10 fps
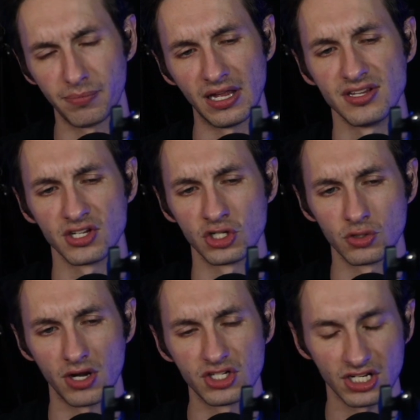PlayStation,
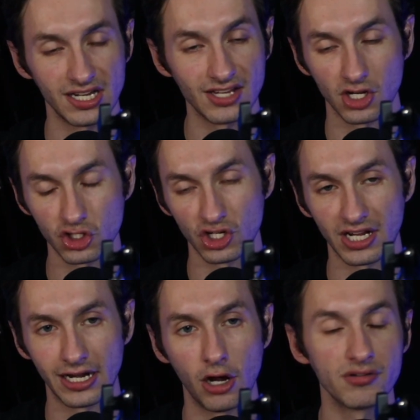so I should guess I should
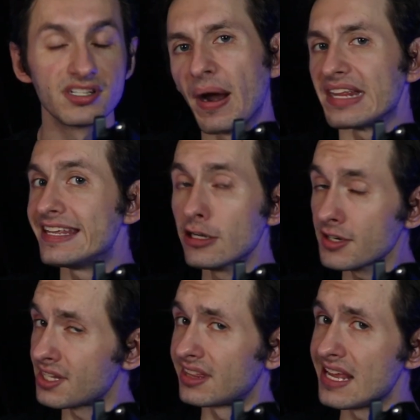check it out. But
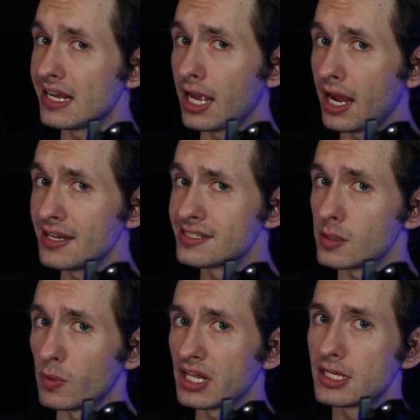here's the thing,
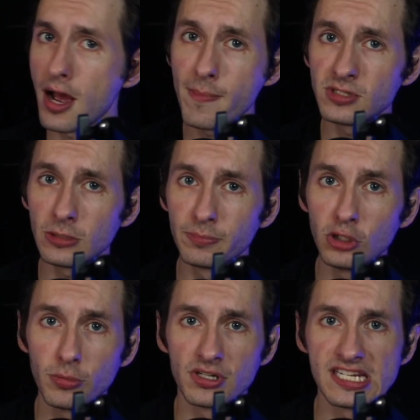guys. When it comes to
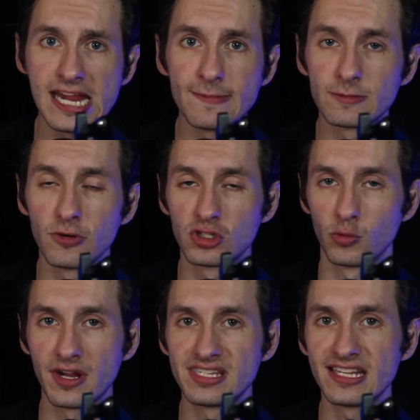Bloober Team's
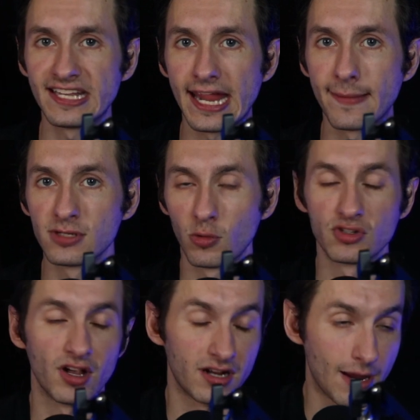most recent games,
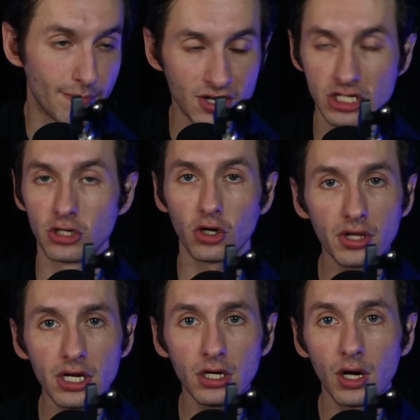which like I mentioned
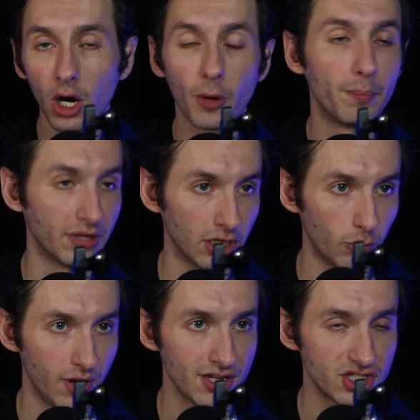earlier,
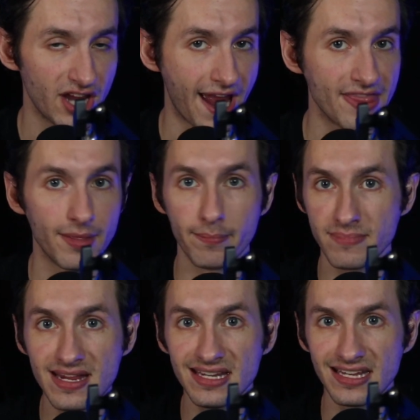Blair Witch and The
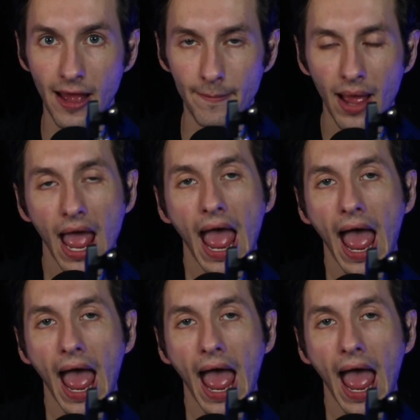Medium,